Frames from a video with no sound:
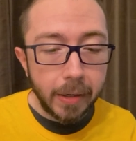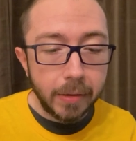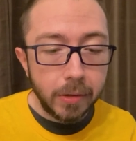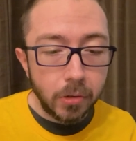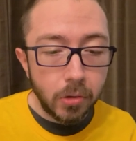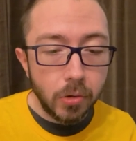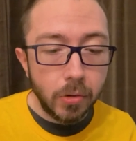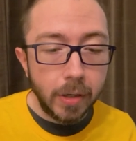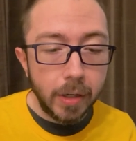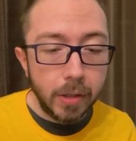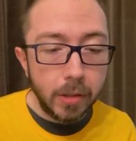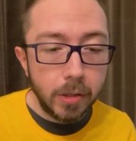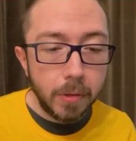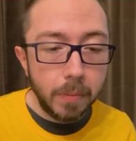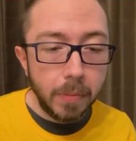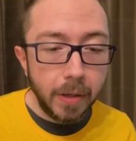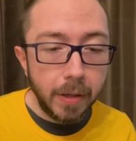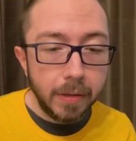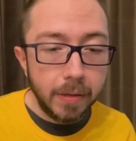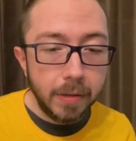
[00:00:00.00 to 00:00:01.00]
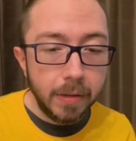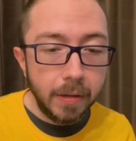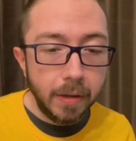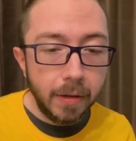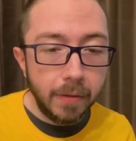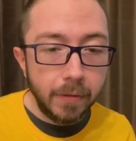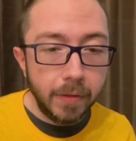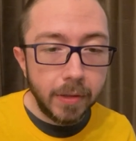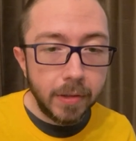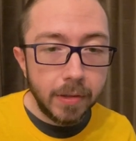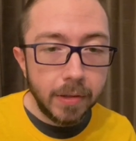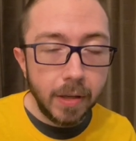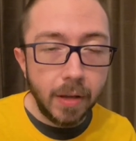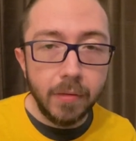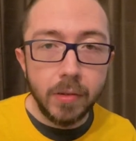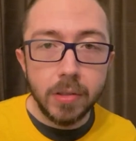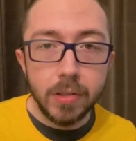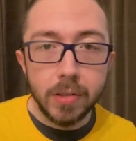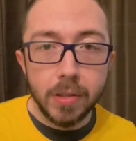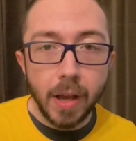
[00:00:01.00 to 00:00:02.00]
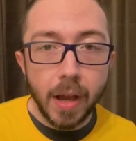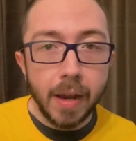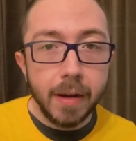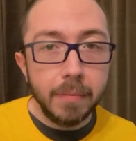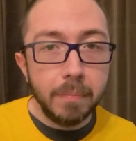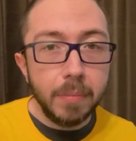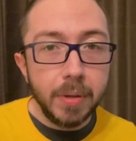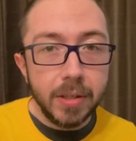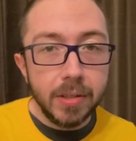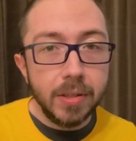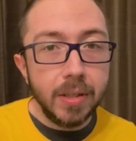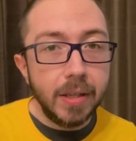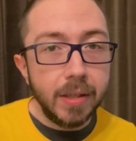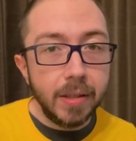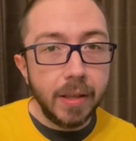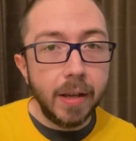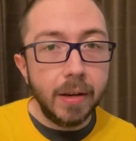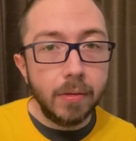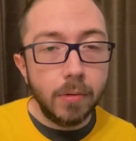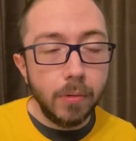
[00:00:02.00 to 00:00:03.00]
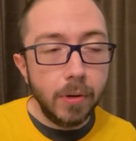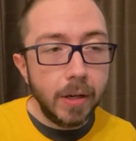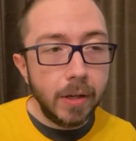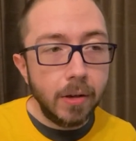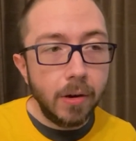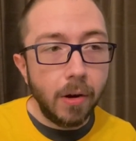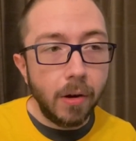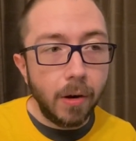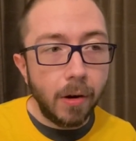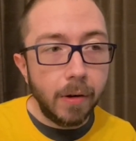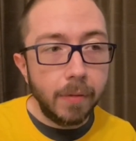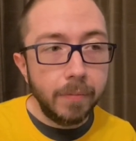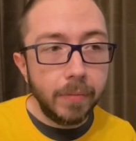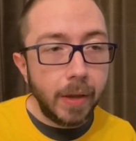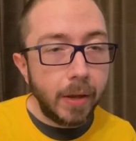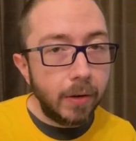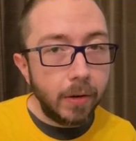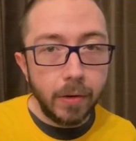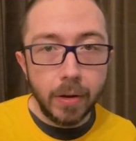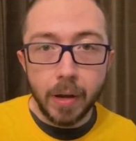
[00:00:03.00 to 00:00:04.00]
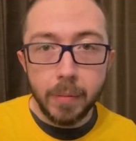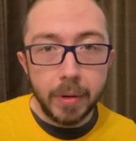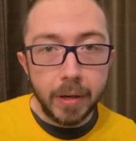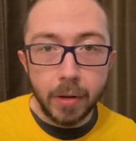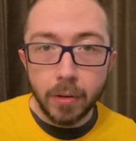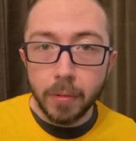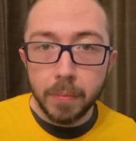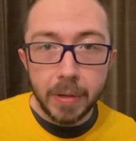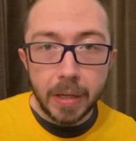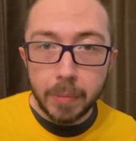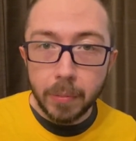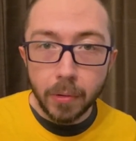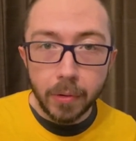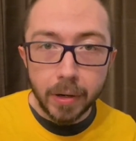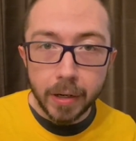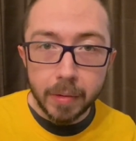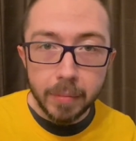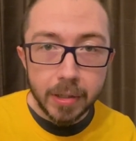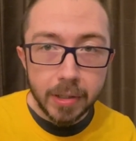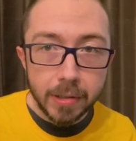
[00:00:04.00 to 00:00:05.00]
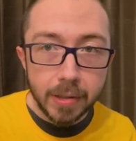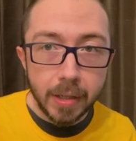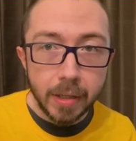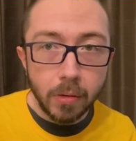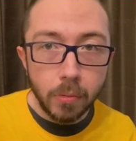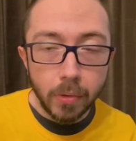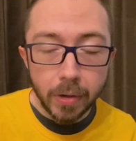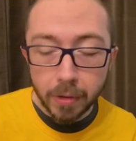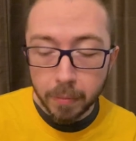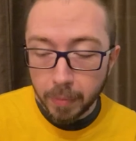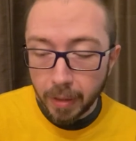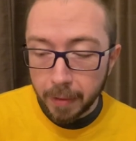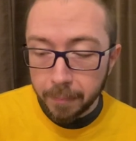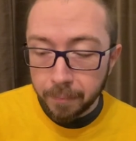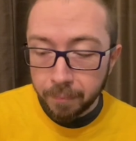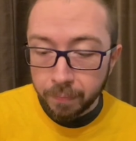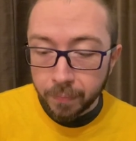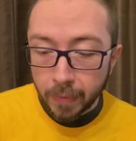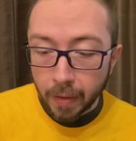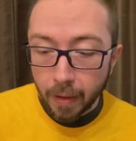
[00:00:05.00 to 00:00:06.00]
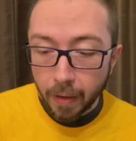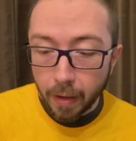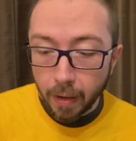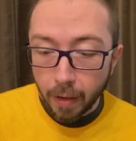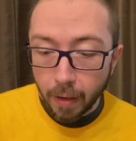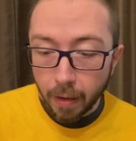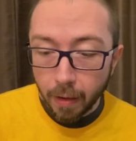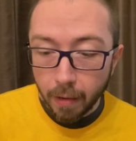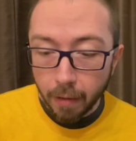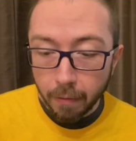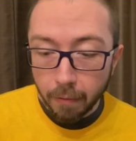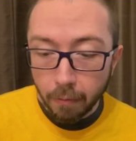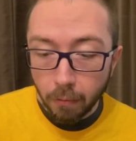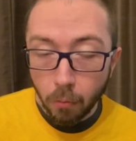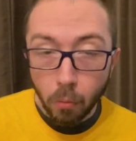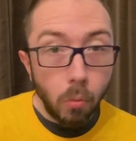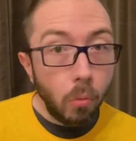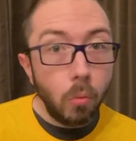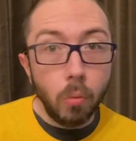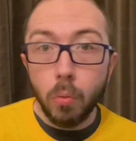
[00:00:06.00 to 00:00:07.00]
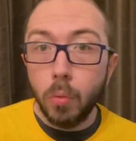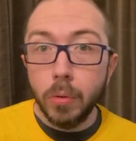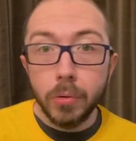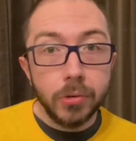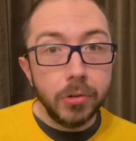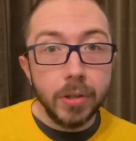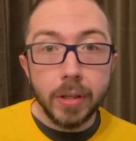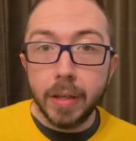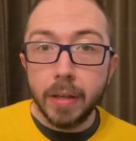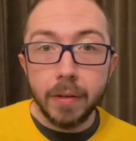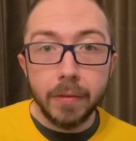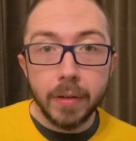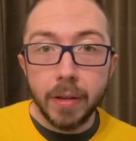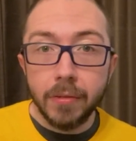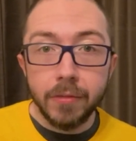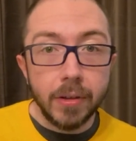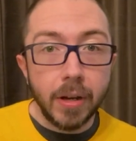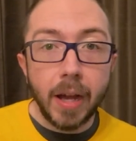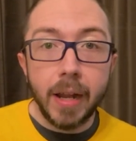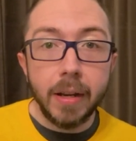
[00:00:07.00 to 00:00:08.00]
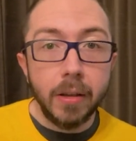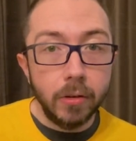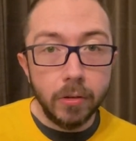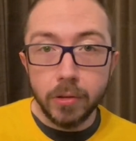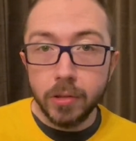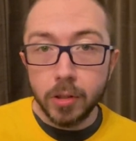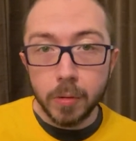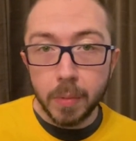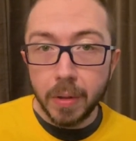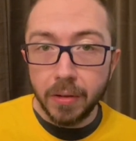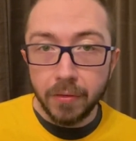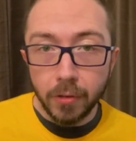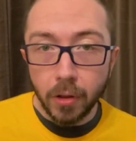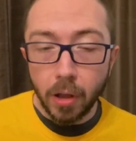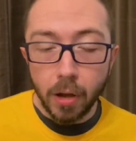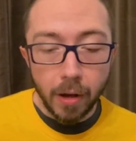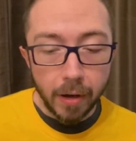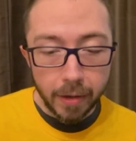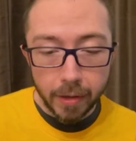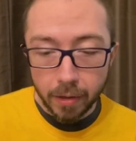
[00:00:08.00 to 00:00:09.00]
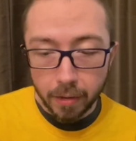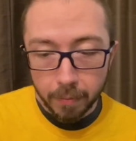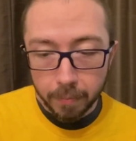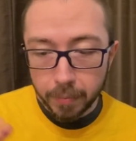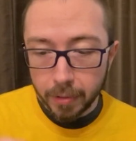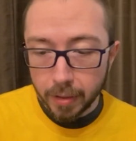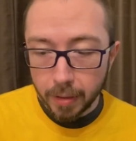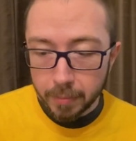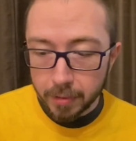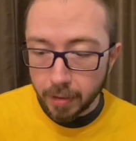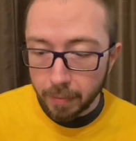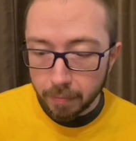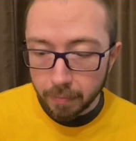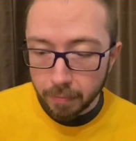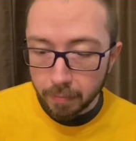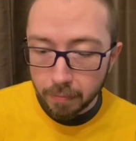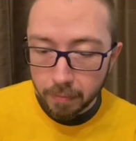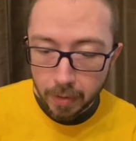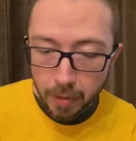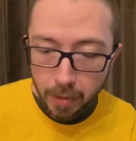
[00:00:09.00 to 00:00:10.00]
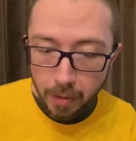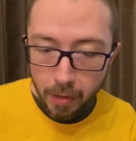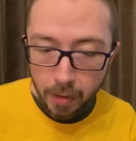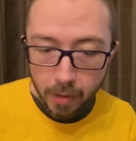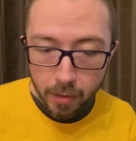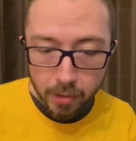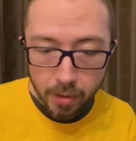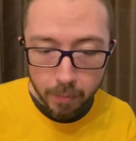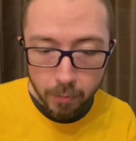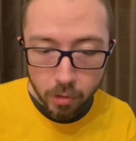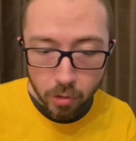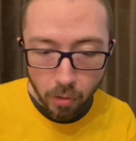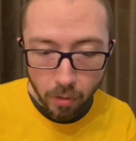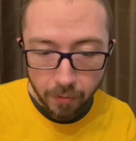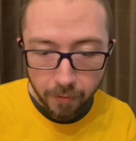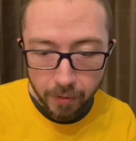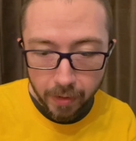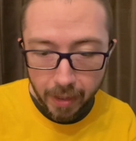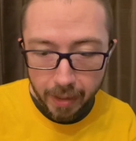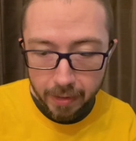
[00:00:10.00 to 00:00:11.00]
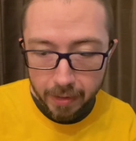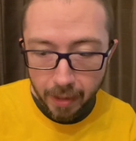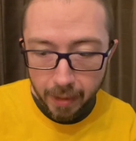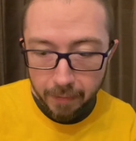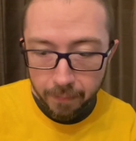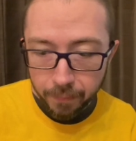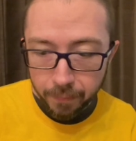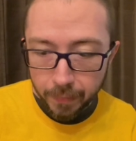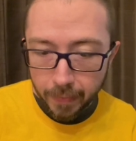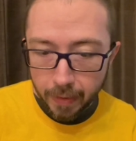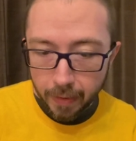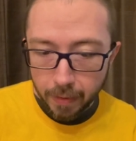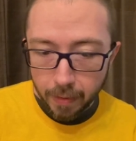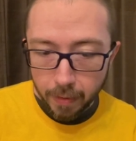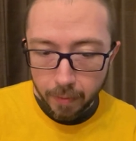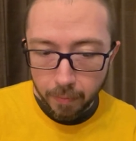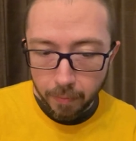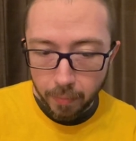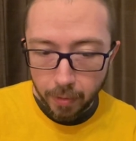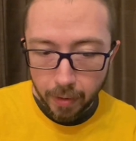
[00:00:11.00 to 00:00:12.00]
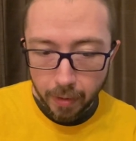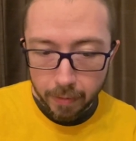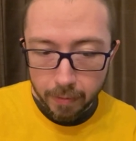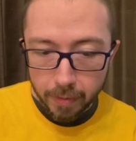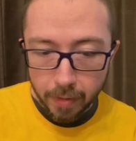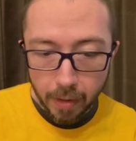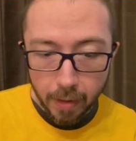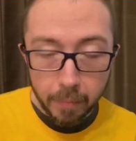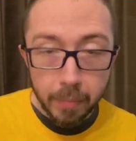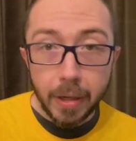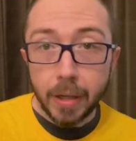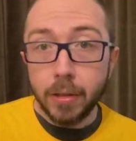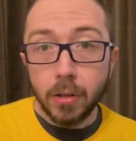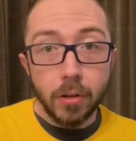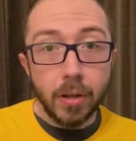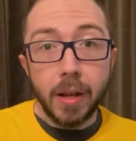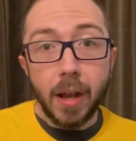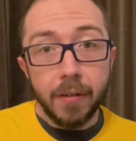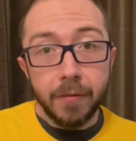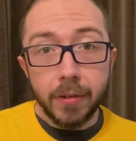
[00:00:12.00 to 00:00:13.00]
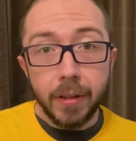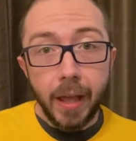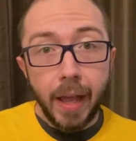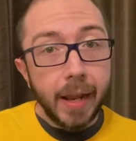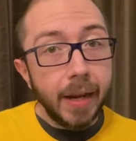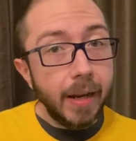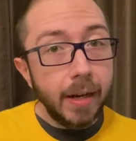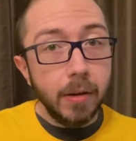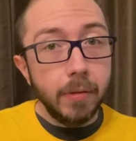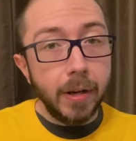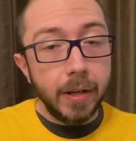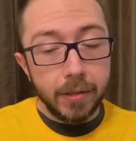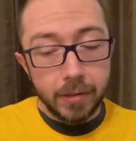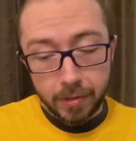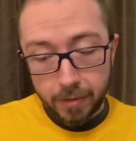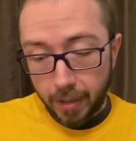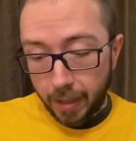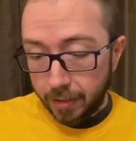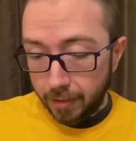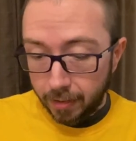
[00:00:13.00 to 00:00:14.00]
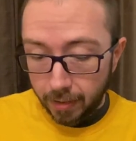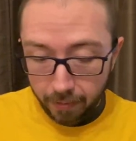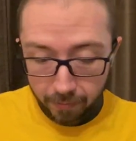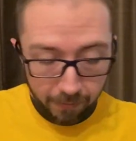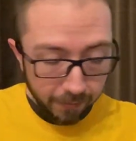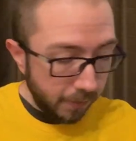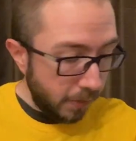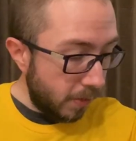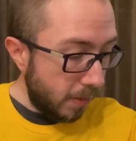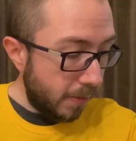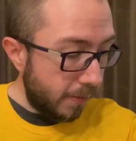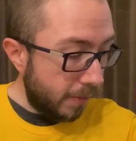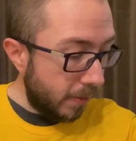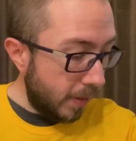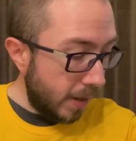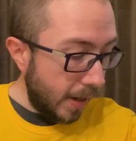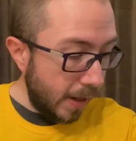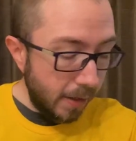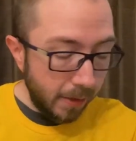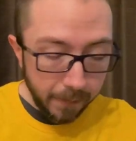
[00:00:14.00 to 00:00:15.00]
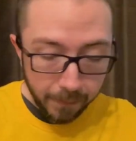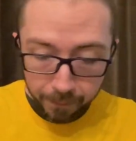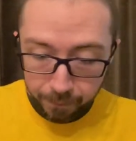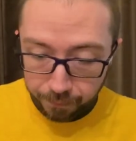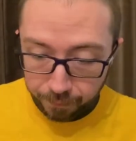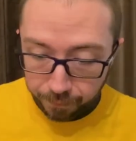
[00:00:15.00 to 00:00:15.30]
on the trains, but if it's if it's not busy in that green car, I don't know how many other people are going to be seated with me. Uh, we'll see. If, if not, it'll just be a vlog, and I'll put up something something short for that day. But uh, be on the lookout for that. Anyways, that's it for for now.